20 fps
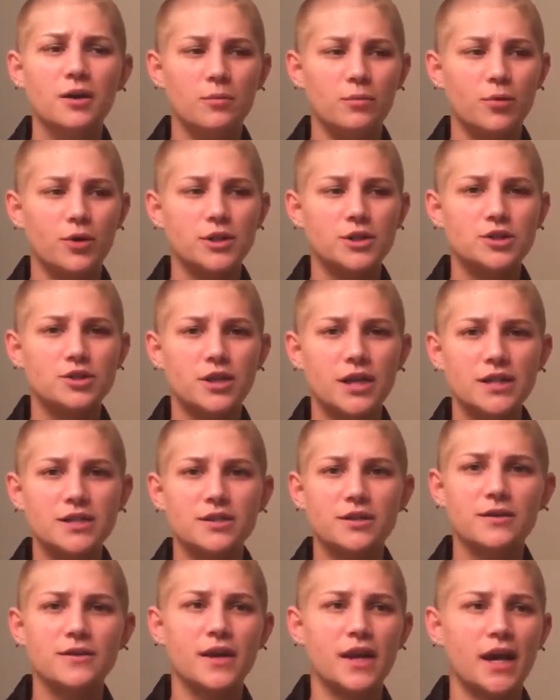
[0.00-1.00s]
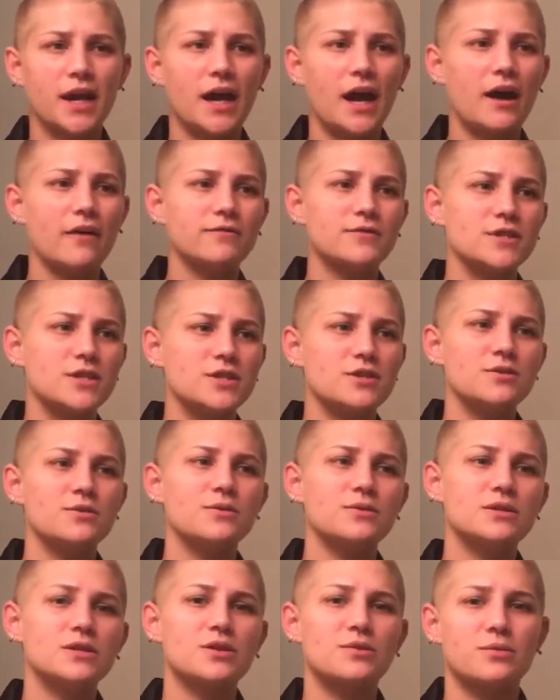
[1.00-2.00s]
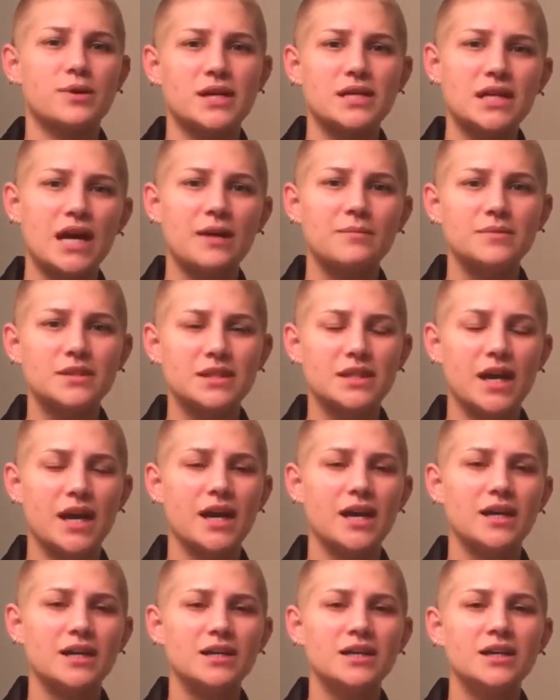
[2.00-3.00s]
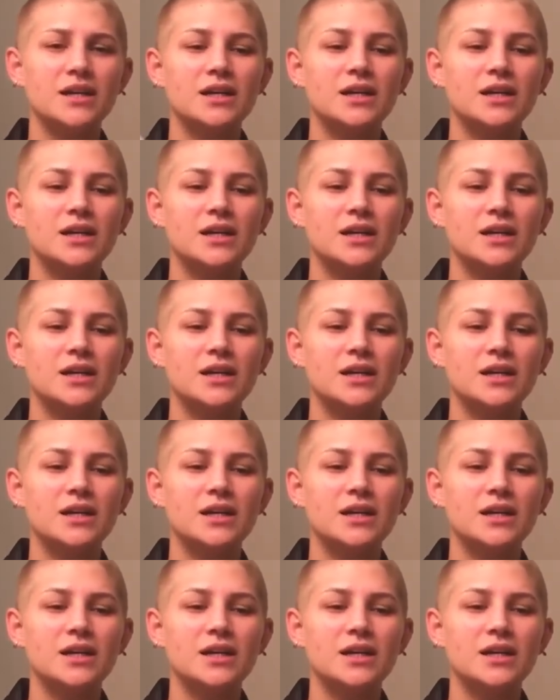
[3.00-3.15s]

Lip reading: moisturizer that I have to use 3 times a day.